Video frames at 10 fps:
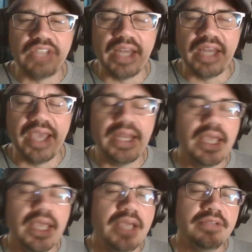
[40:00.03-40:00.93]
night.
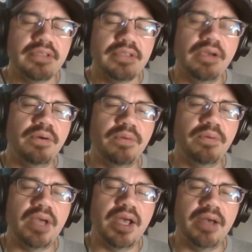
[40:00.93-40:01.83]
So
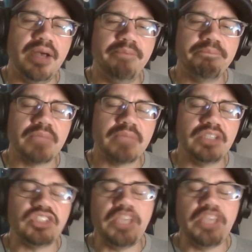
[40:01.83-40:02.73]

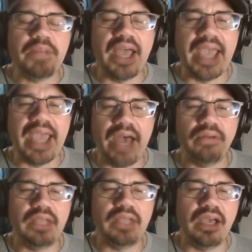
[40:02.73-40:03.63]
just keep an eye out
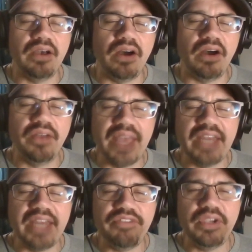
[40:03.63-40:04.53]
on that.
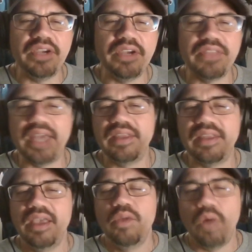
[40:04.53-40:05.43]
If you hear that
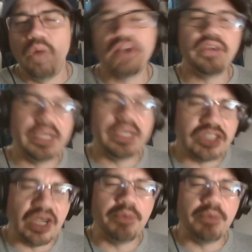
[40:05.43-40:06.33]
Walker and
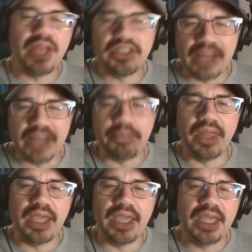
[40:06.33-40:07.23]
Charbonnet is not
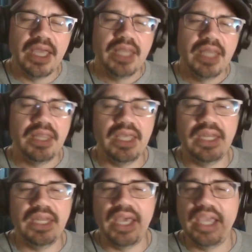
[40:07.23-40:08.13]
playing, then
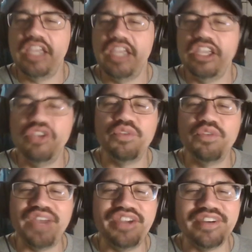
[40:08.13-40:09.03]

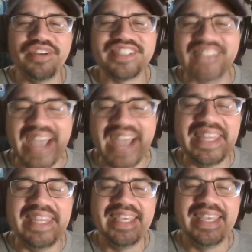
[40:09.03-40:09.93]
you're
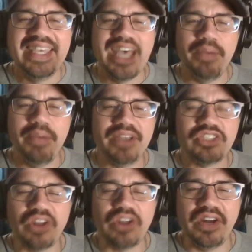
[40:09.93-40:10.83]
excited about
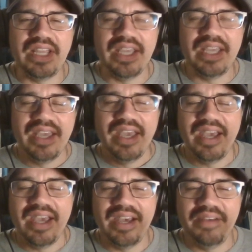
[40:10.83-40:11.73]
starting
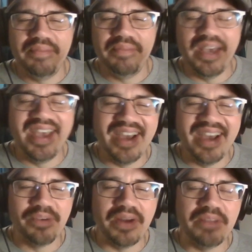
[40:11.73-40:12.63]
a
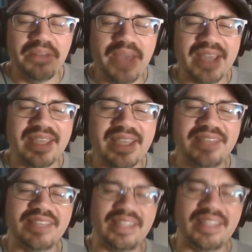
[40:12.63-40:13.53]
running back against,
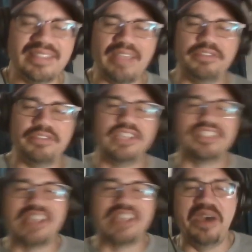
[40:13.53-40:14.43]
I think, San
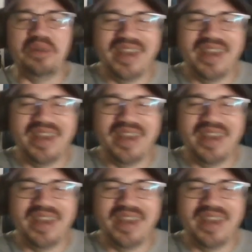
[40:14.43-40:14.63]
Francisco,